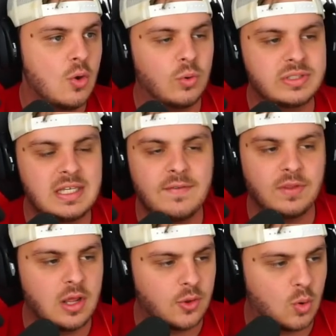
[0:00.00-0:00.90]
We'll see if
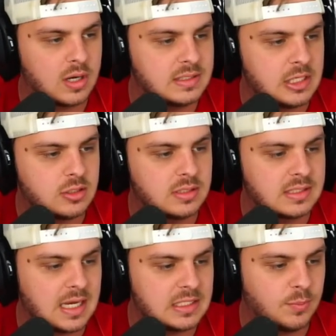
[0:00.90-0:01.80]
another organization
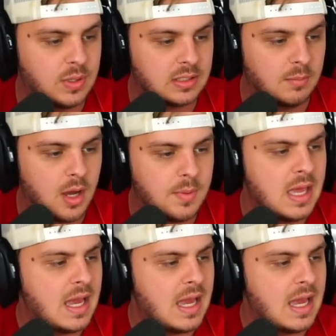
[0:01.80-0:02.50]
decides to pick them up.